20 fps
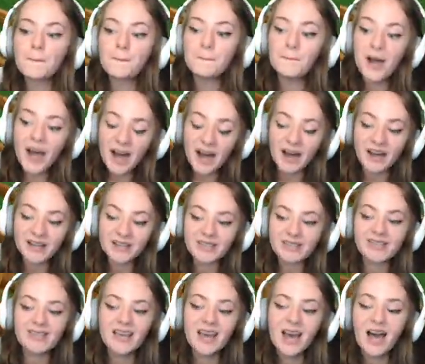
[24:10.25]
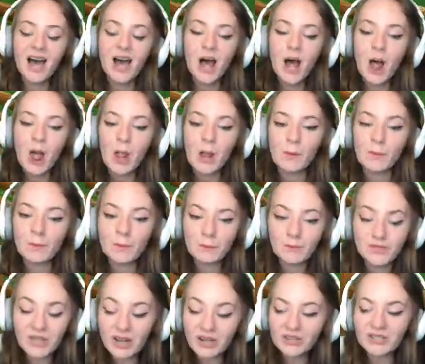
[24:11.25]
But
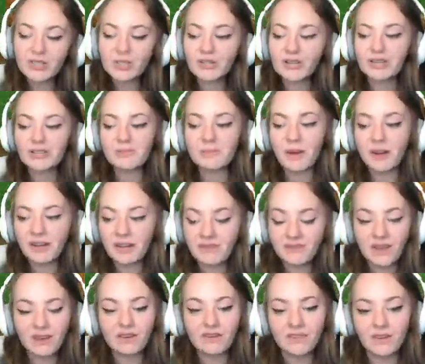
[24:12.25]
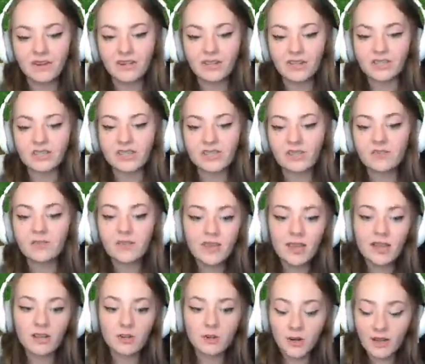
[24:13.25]
dark chocolate is apparently very, very good, because if you
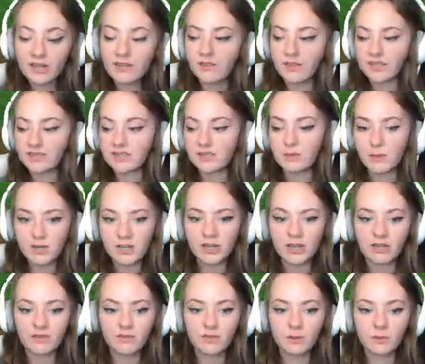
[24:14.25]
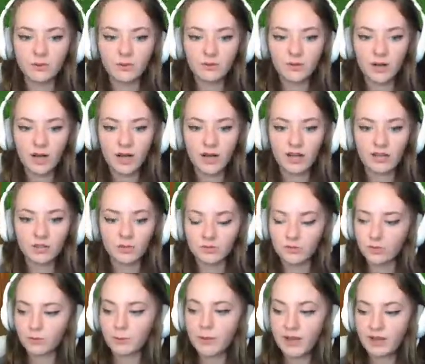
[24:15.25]
get cravings, especially if you're
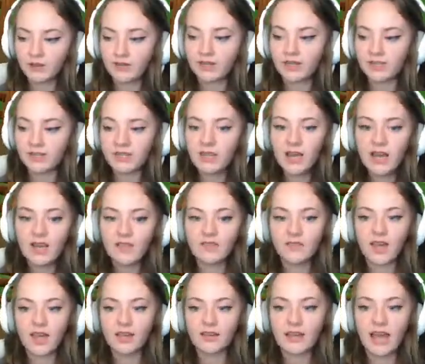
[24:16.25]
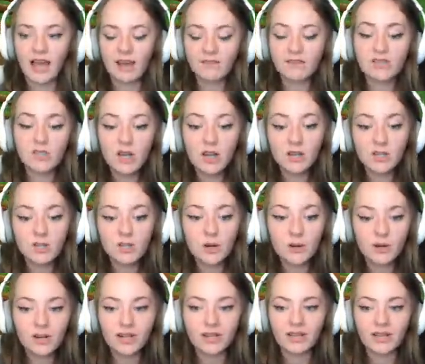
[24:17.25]
on your period, then having dark
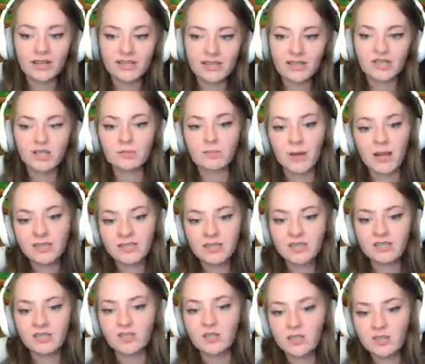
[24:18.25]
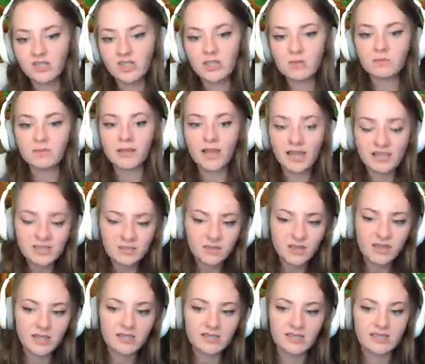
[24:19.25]
chocolate is actually better because you consume less of
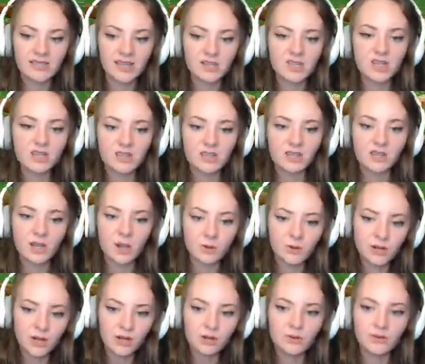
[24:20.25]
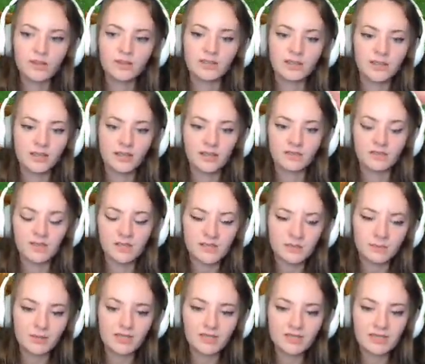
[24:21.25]
it, because it's actually the cocoa and the like
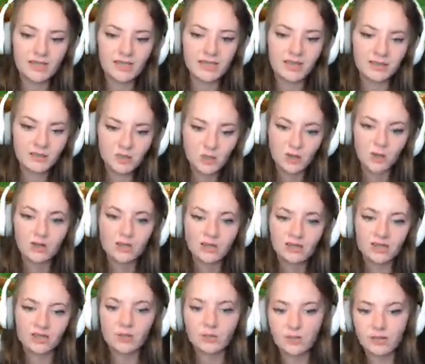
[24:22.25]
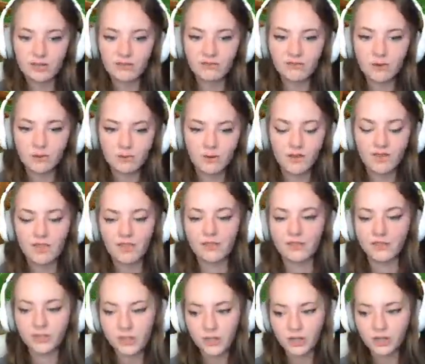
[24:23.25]
vitamins in chocolate that you're looking for rather
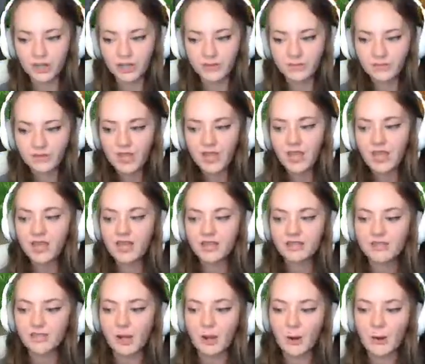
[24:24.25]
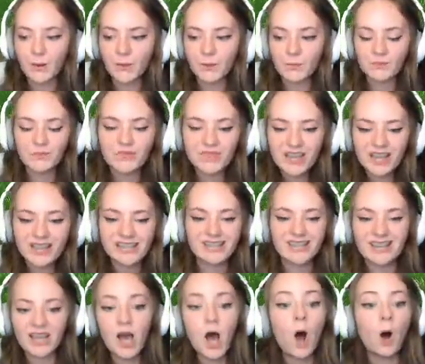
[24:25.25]
than the sugar. So it's
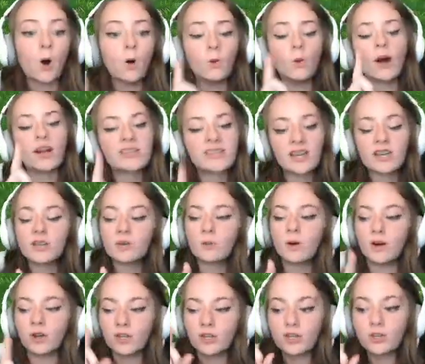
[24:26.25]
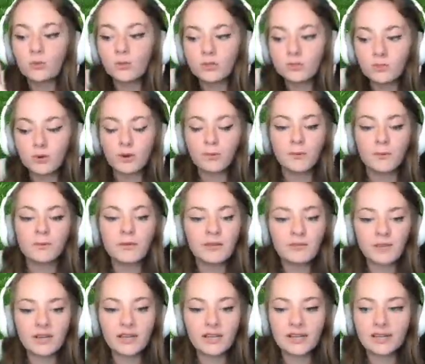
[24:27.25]
like, oh, I tell you what, you would probably
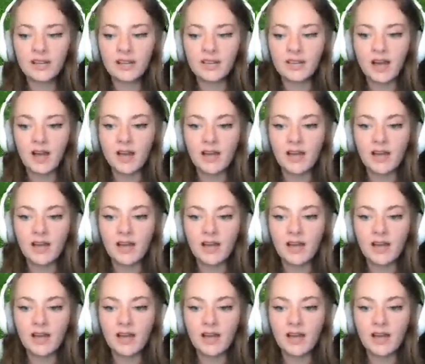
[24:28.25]
really like.